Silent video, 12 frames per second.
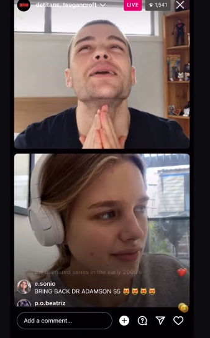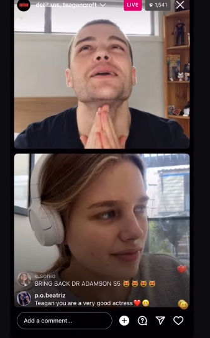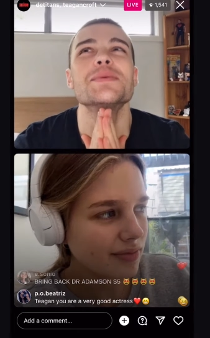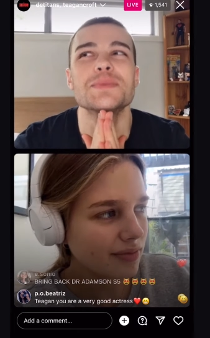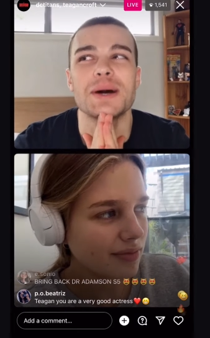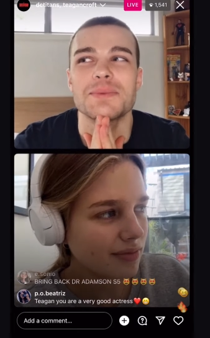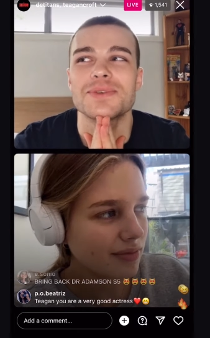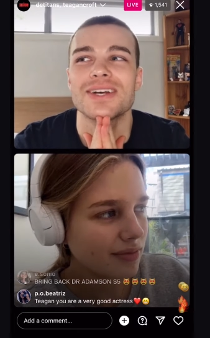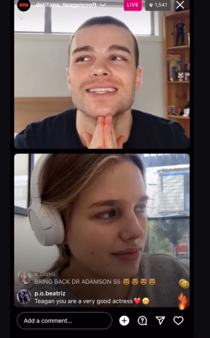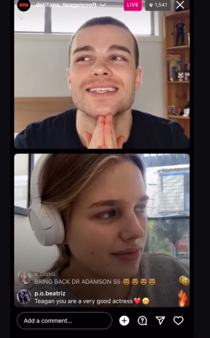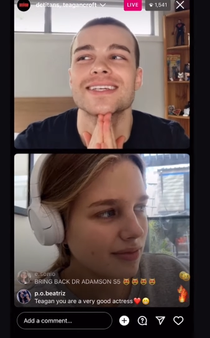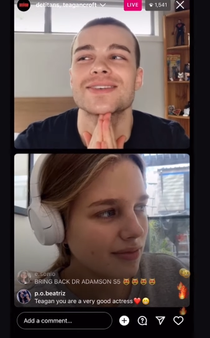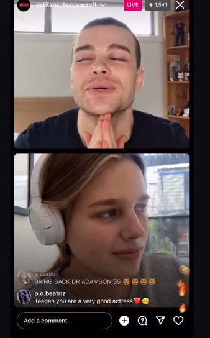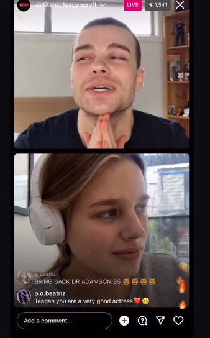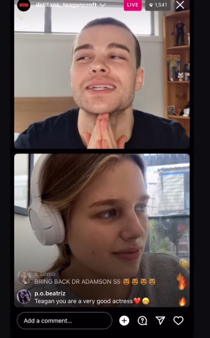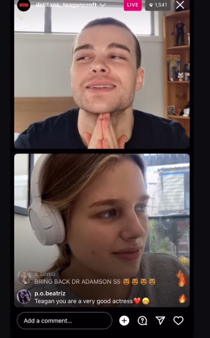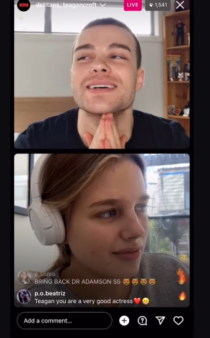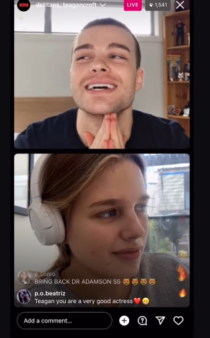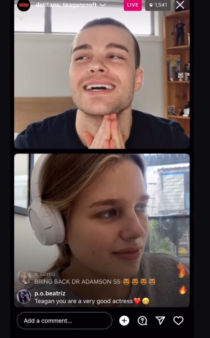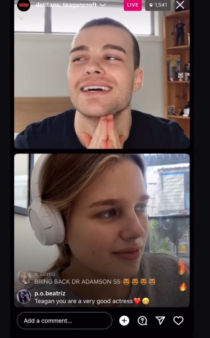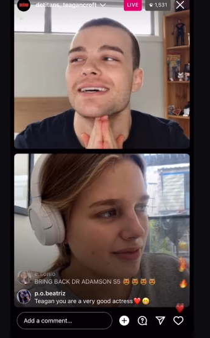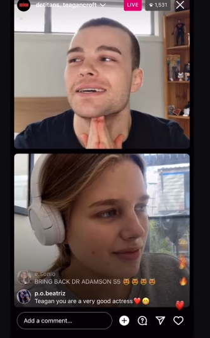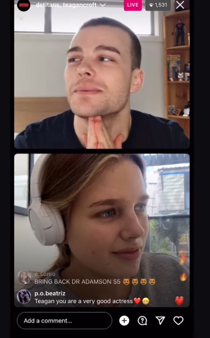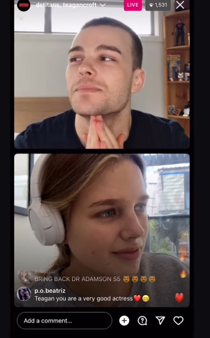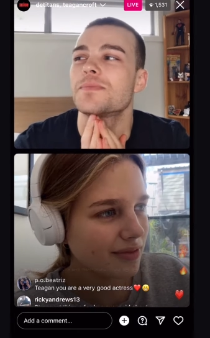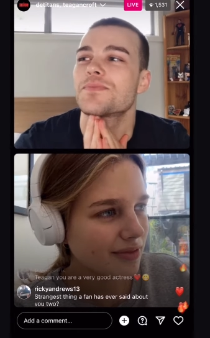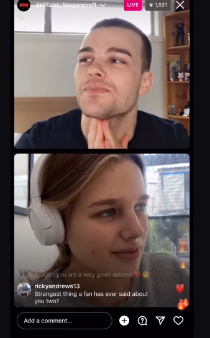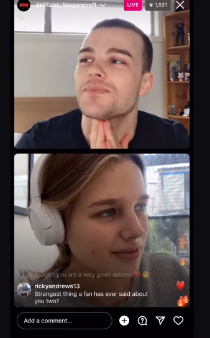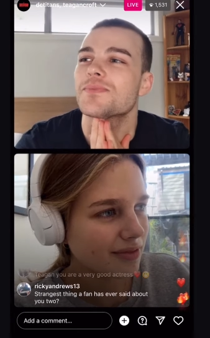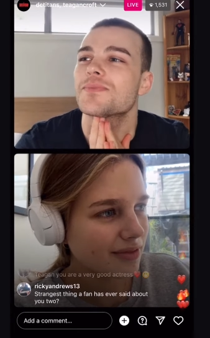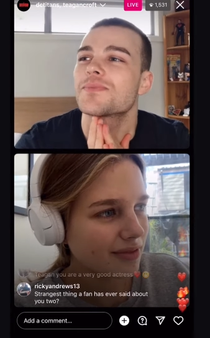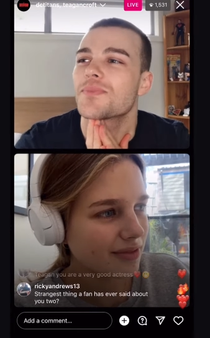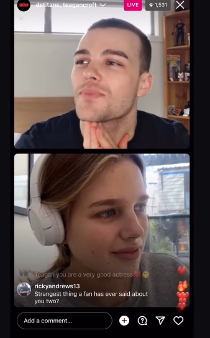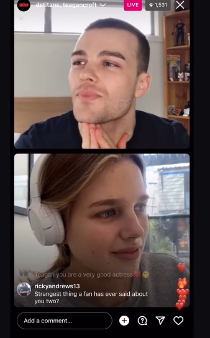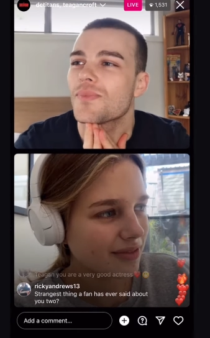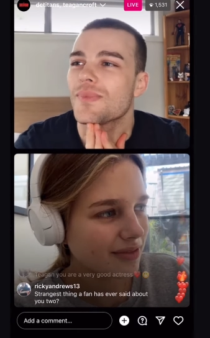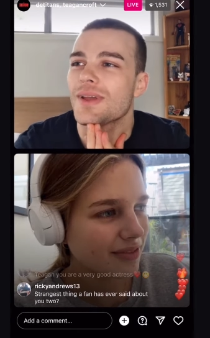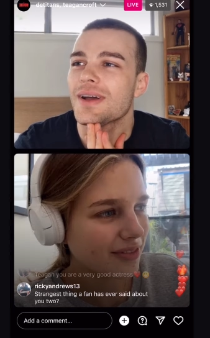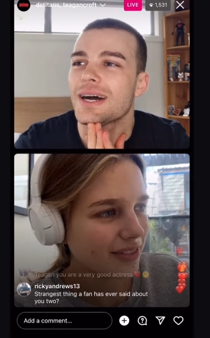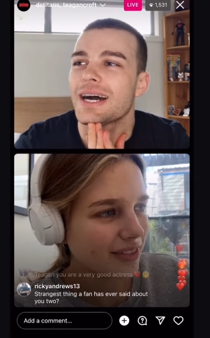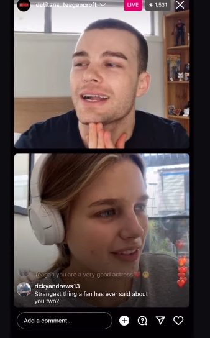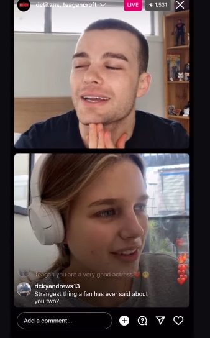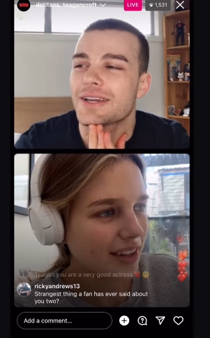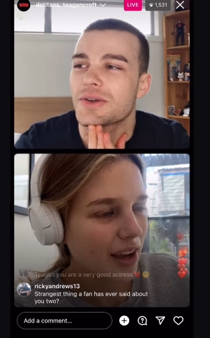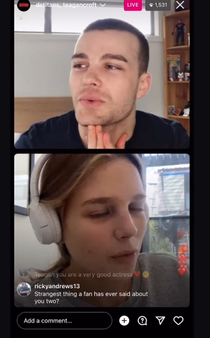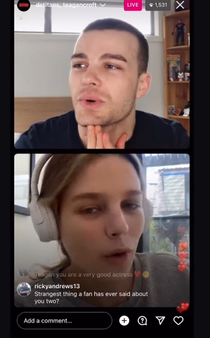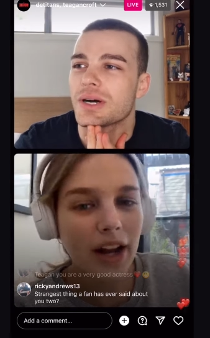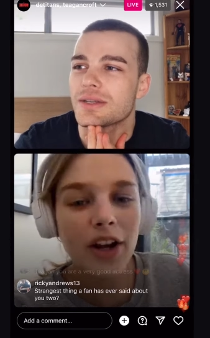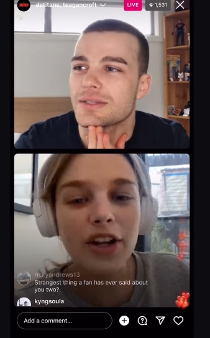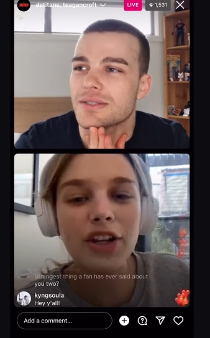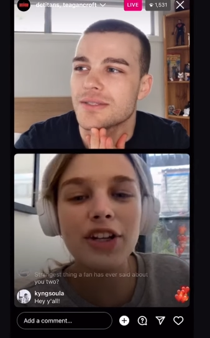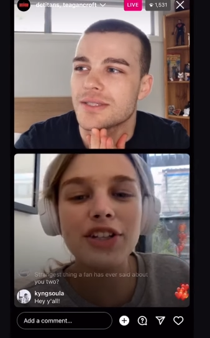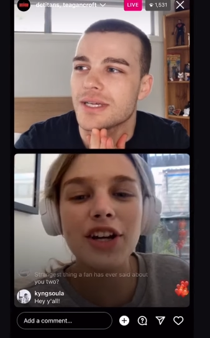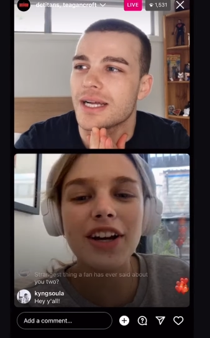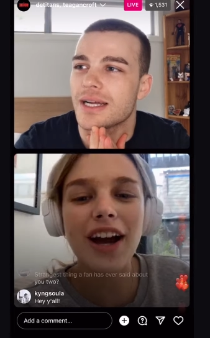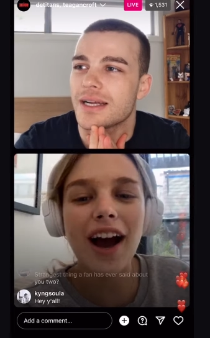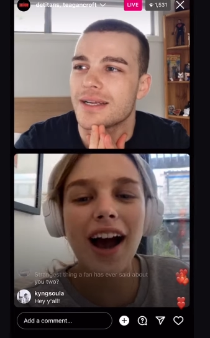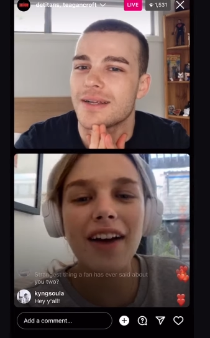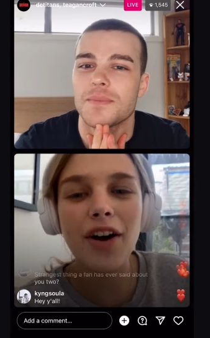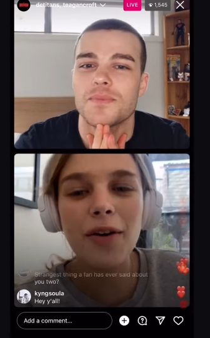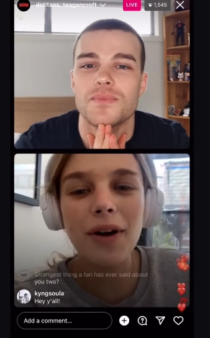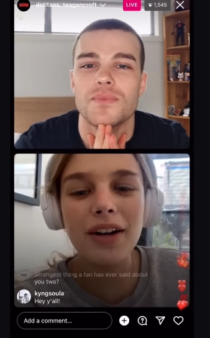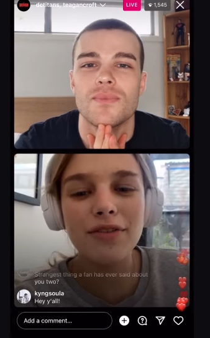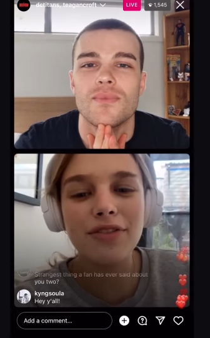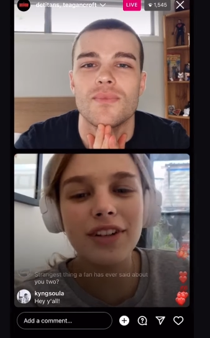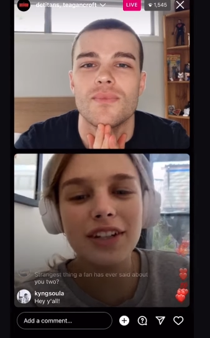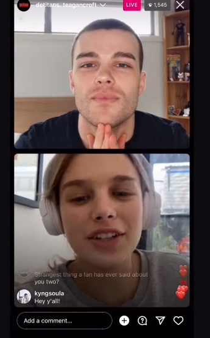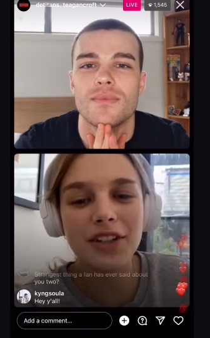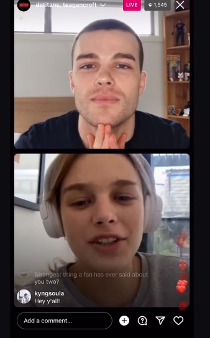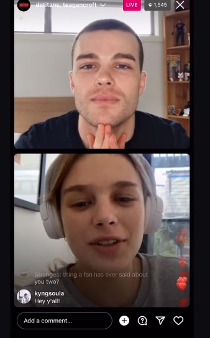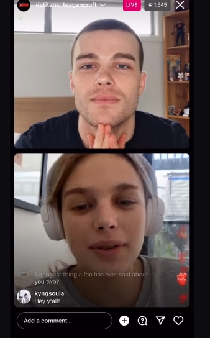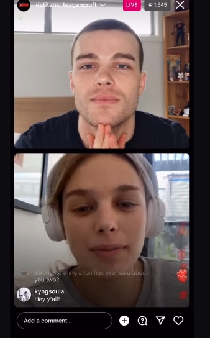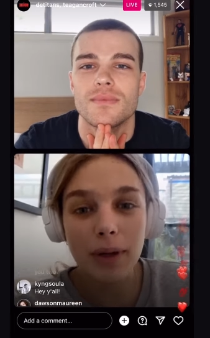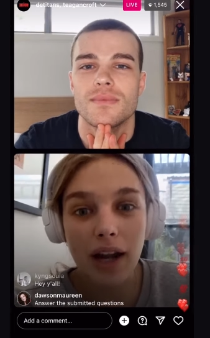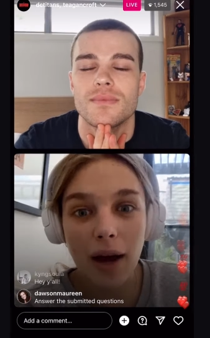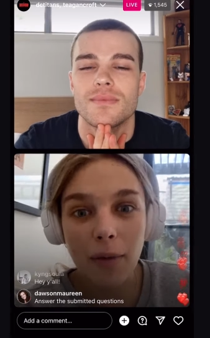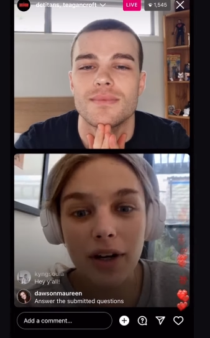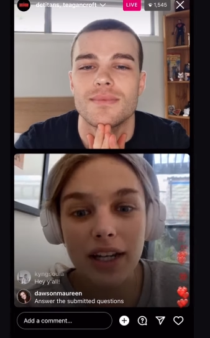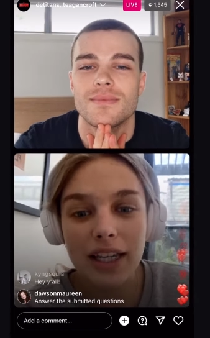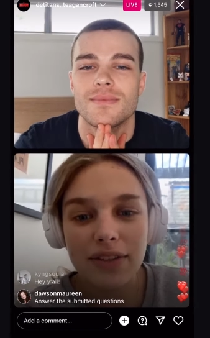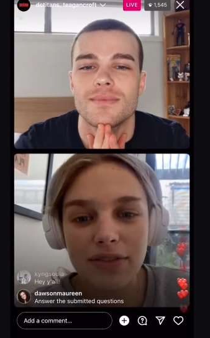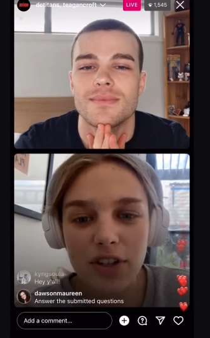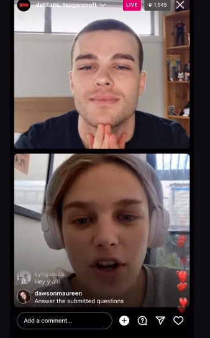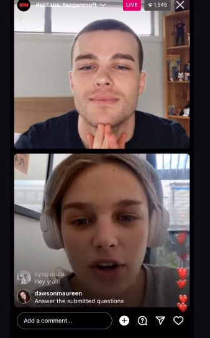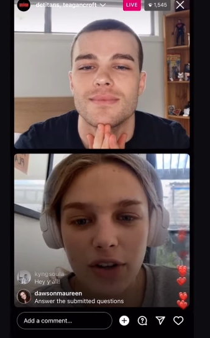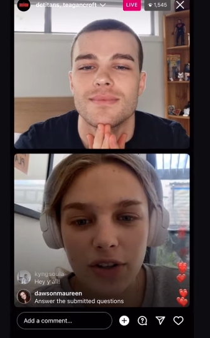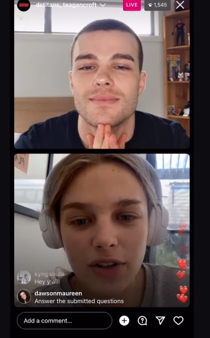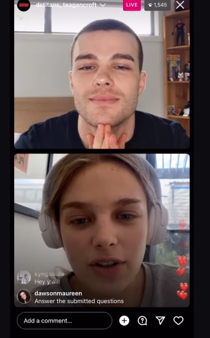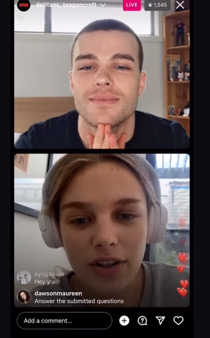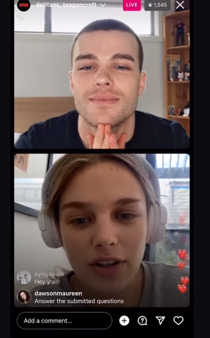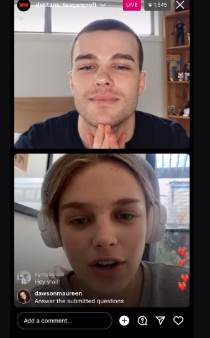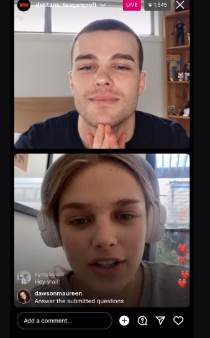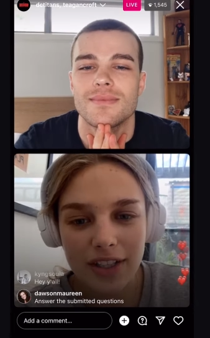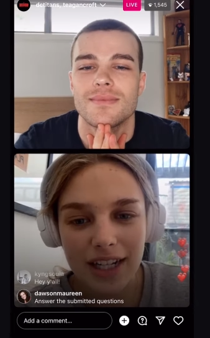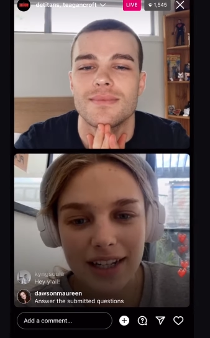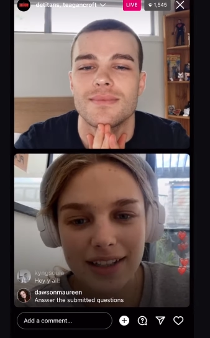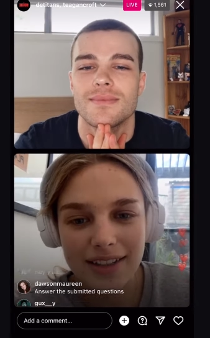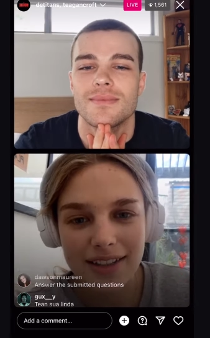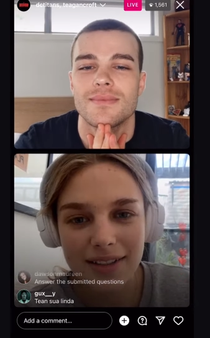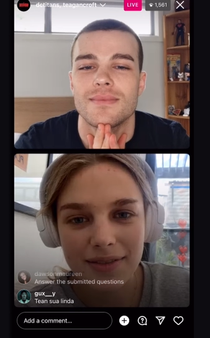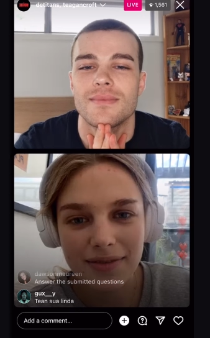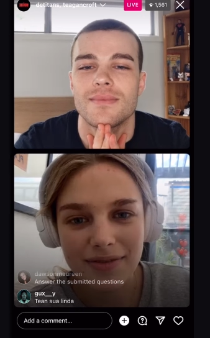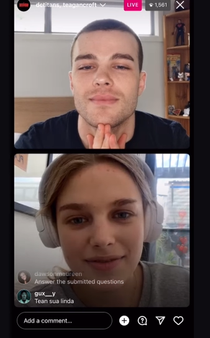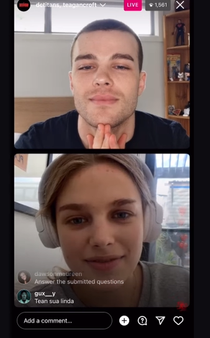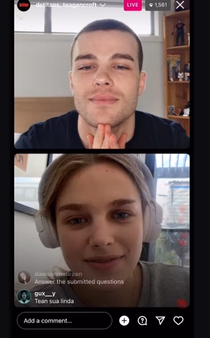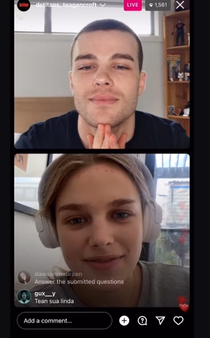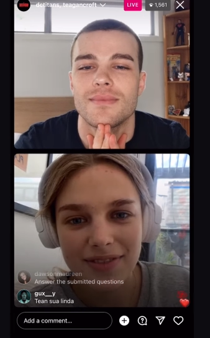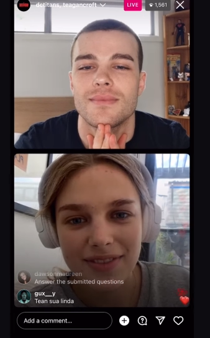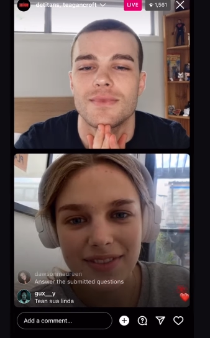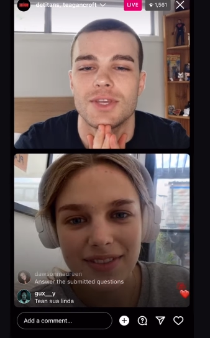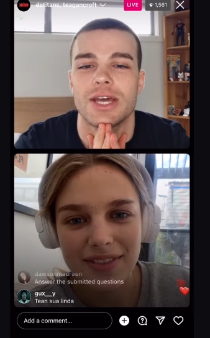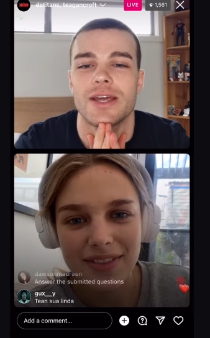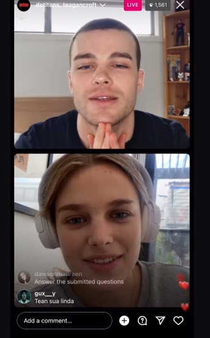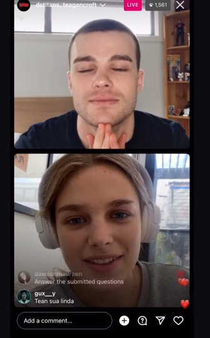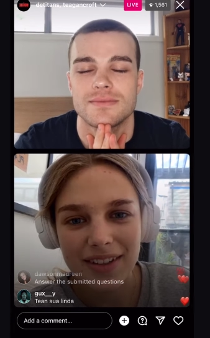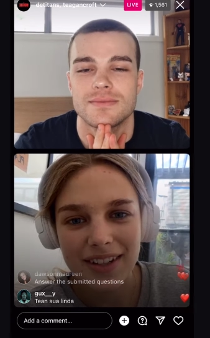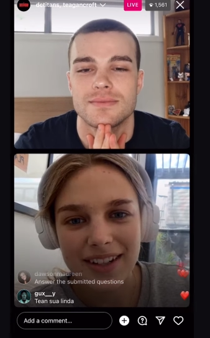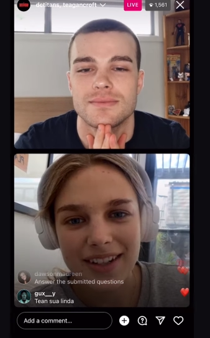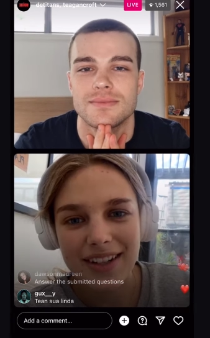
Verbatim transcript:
Speaker 1: um, I'm trying to think of one. Um, I had a good one. Do, uh, I've
Speaker 2: got one for you, but I want to give no context. Okay.